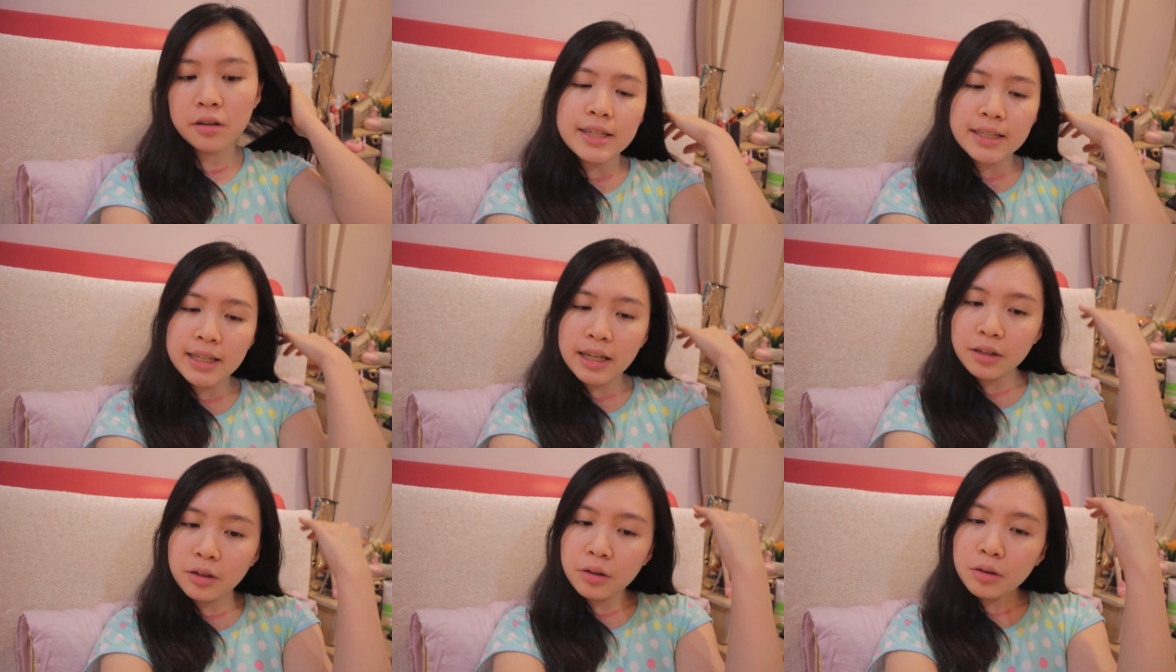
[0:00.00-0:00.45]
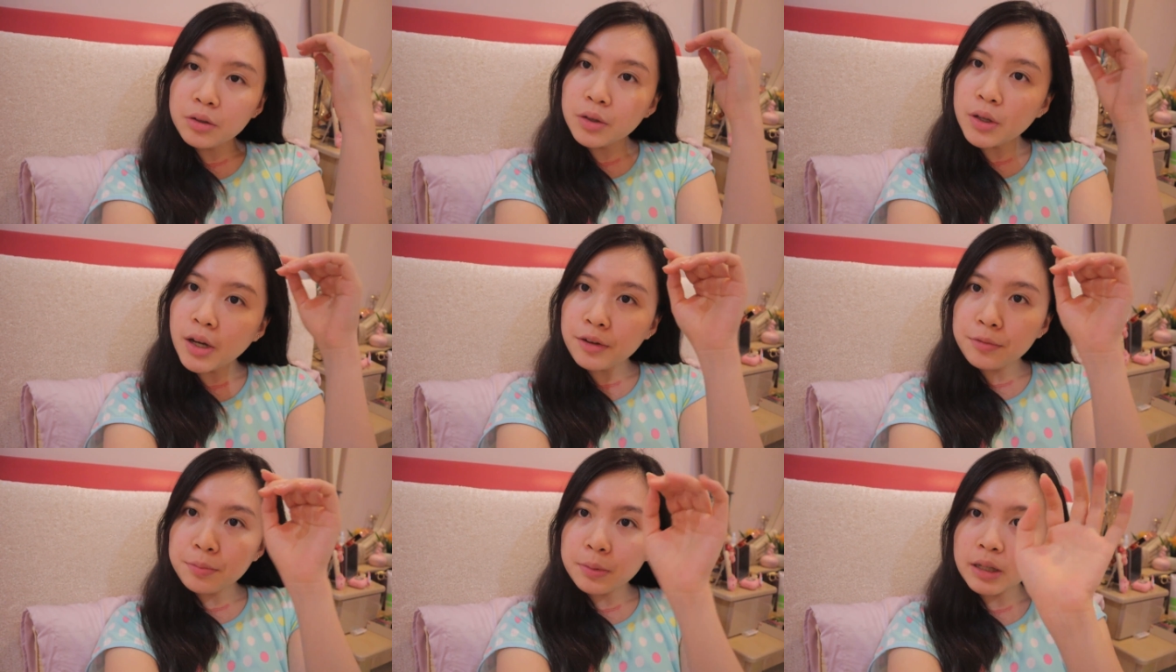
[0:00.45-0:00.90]
as I told
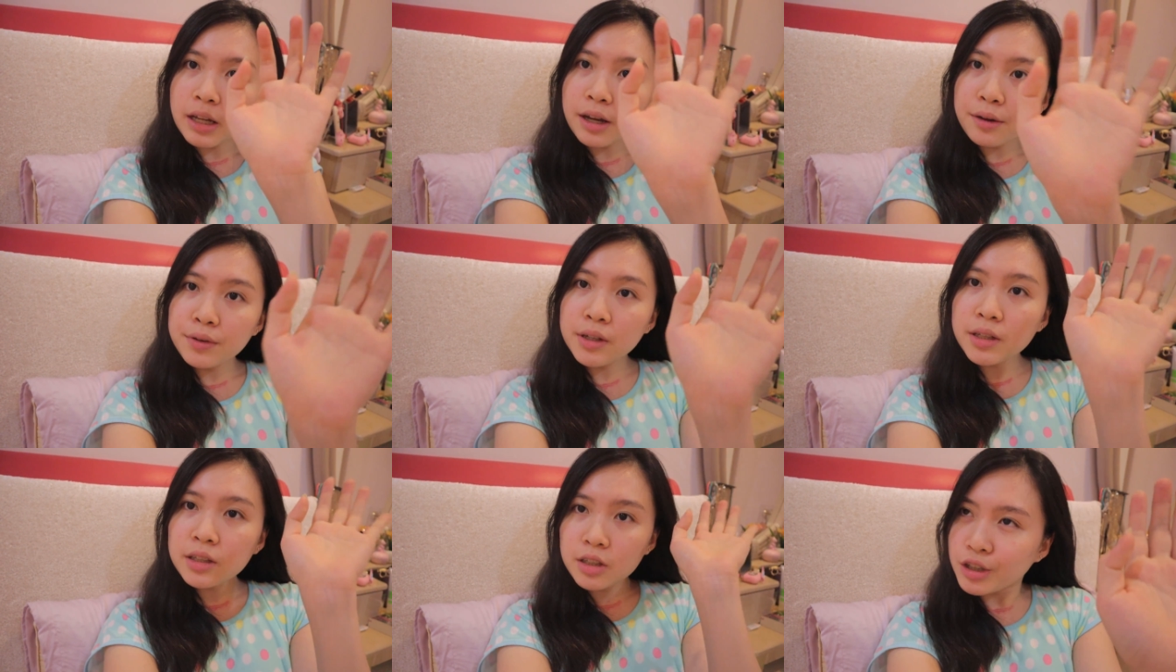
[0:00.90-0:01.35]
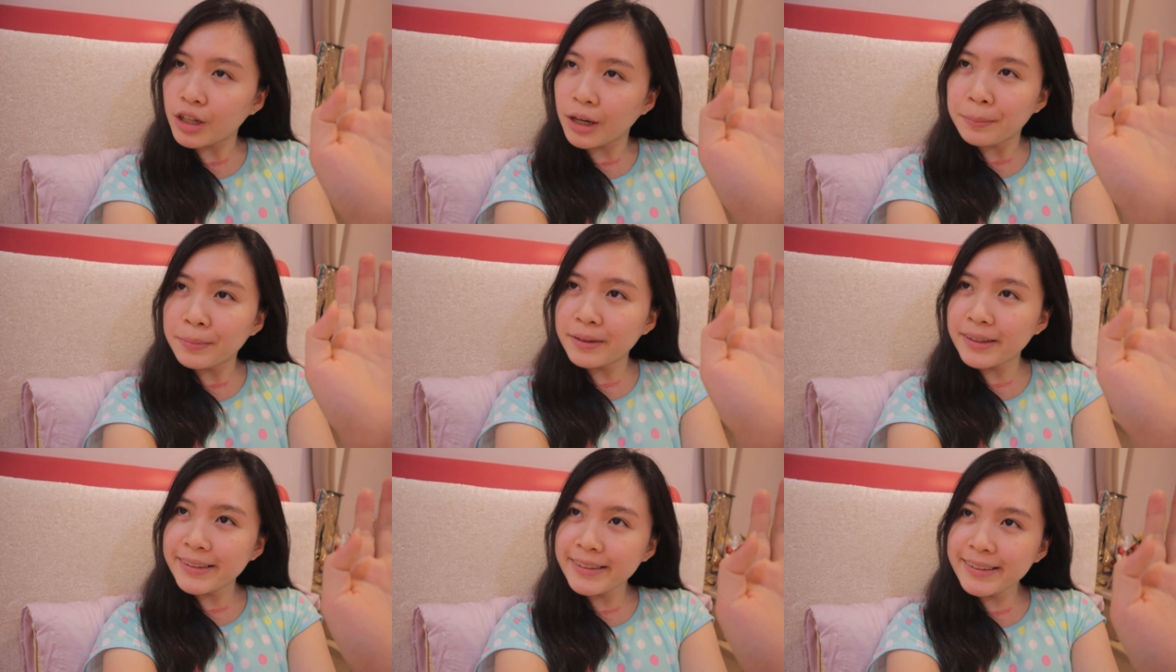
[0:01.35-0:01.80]
you, I've been having
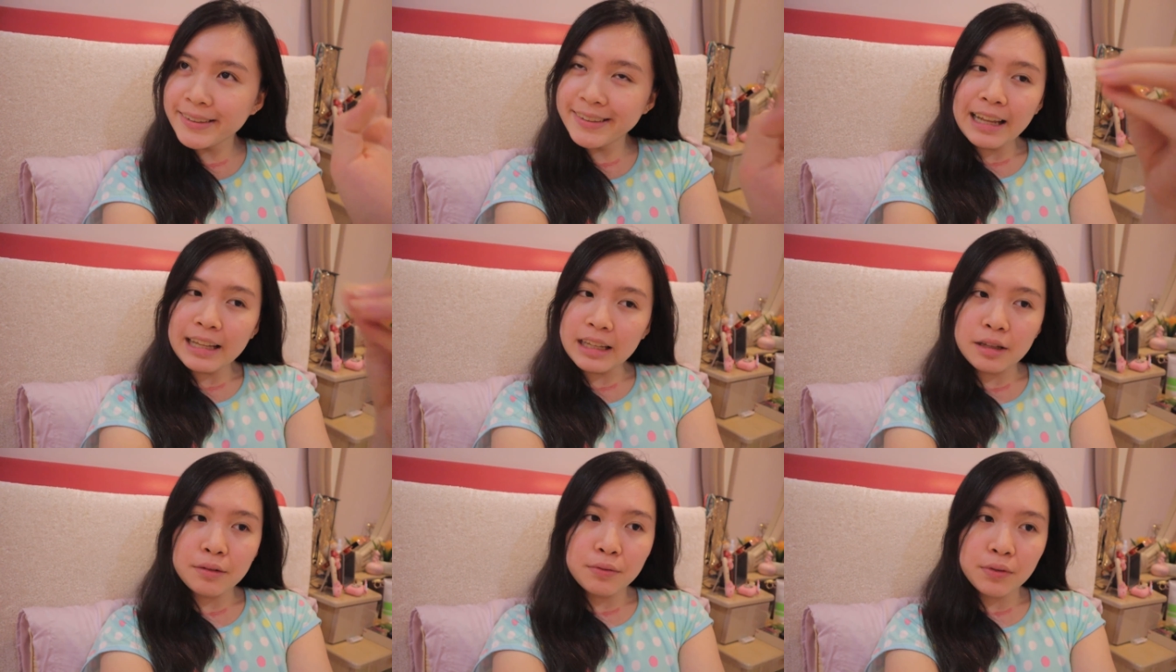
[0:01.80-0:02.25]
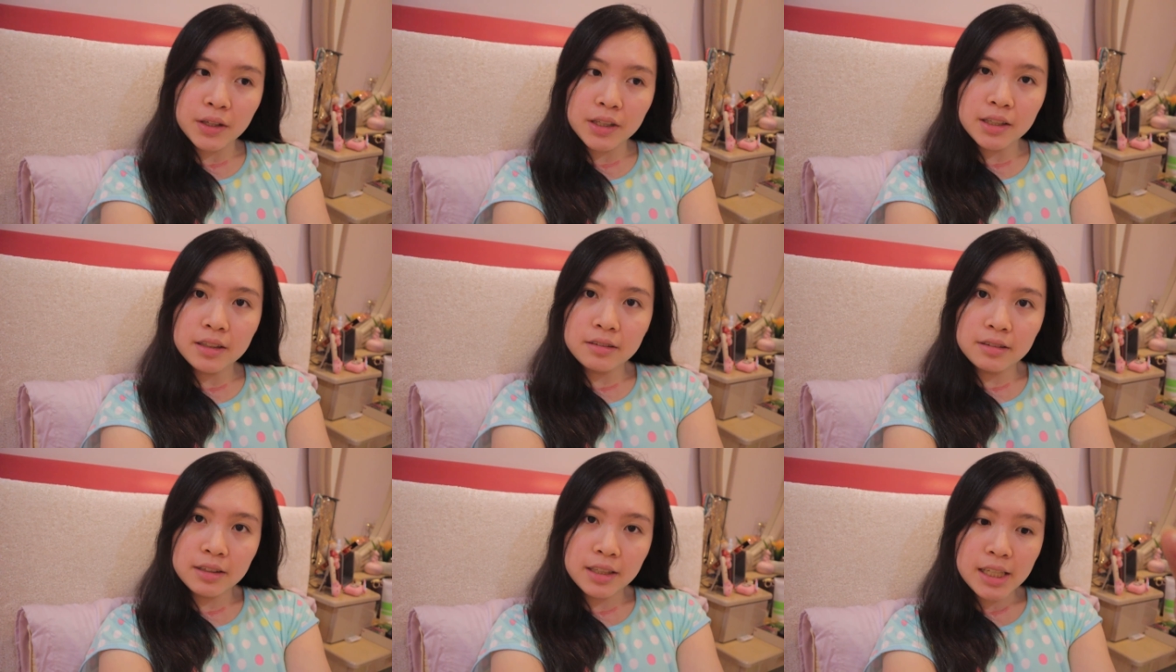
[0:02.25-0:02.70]
trouble and
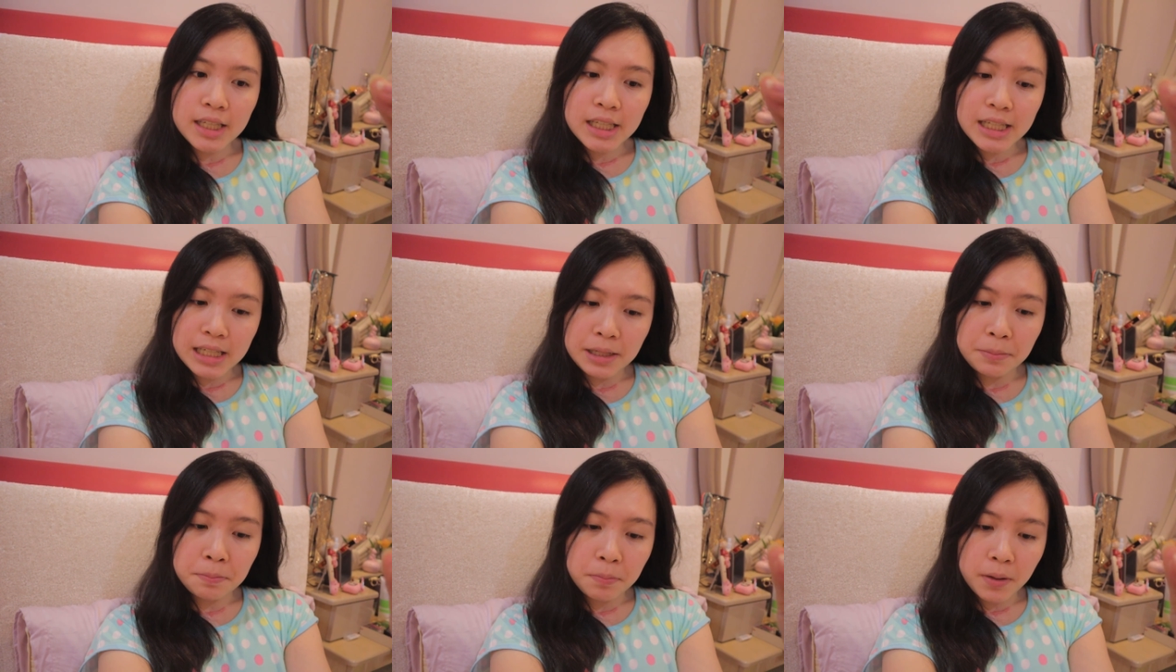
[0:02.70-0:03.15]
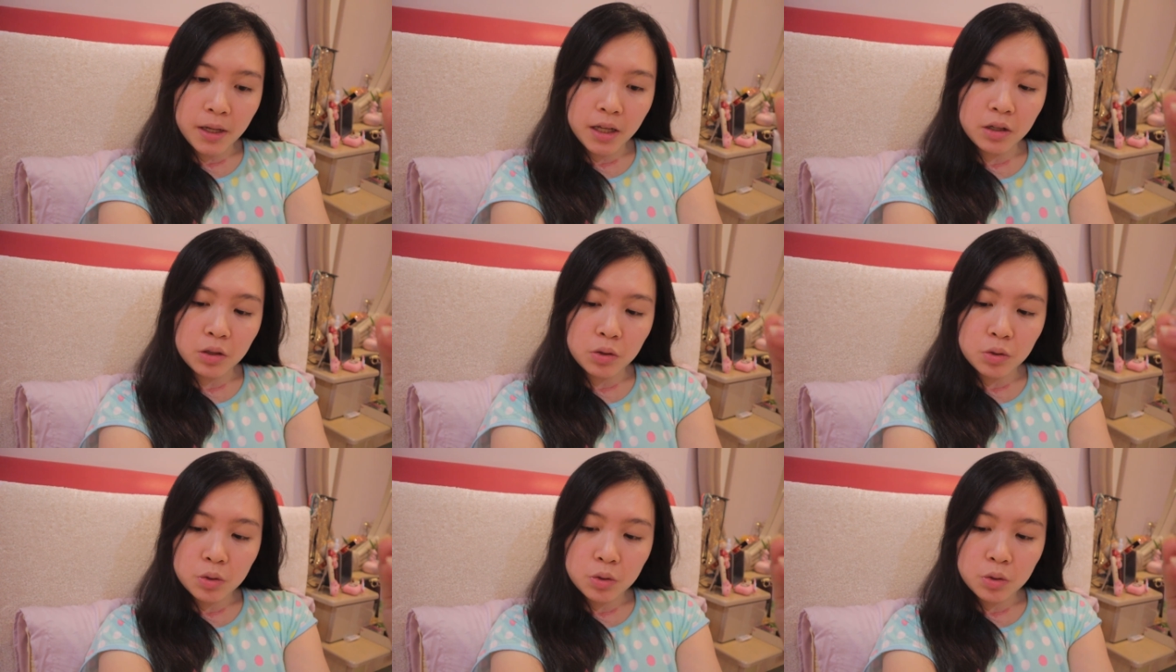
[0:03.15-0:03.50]
difficulty sleeping.